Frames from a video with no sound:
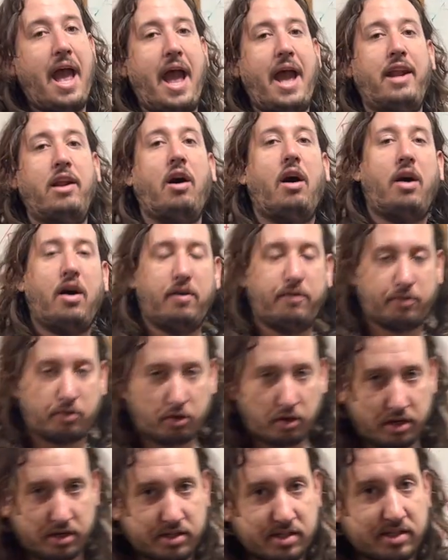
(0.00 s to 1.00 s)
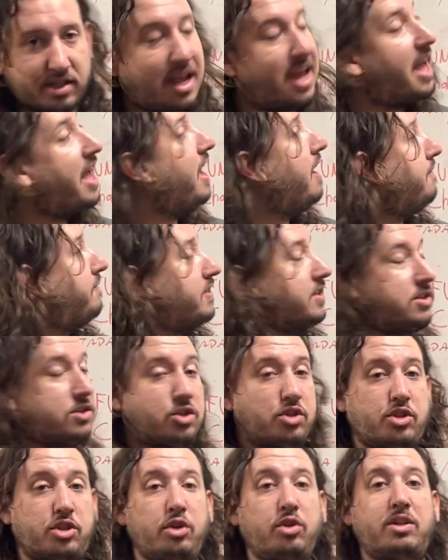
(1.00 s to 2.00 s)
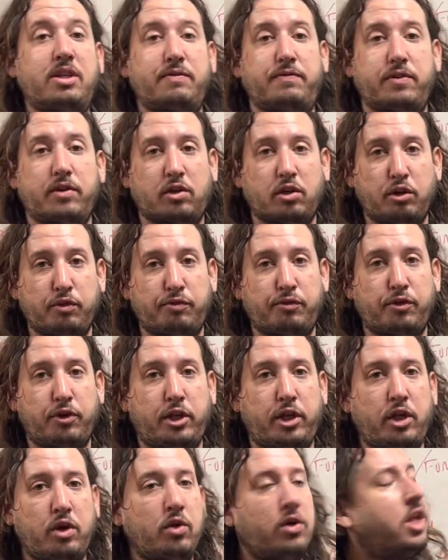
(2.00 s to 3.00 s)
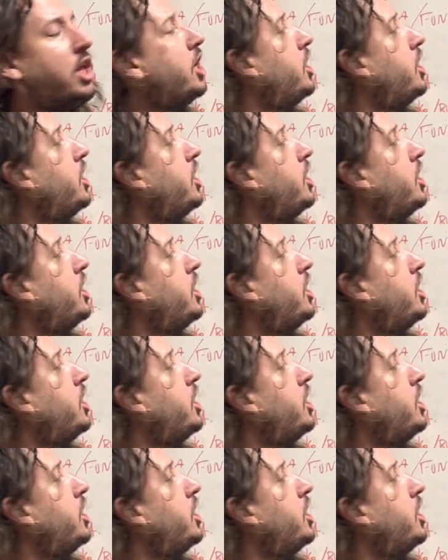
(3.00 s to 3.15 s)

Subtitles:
And of course, if this is too difficult for you,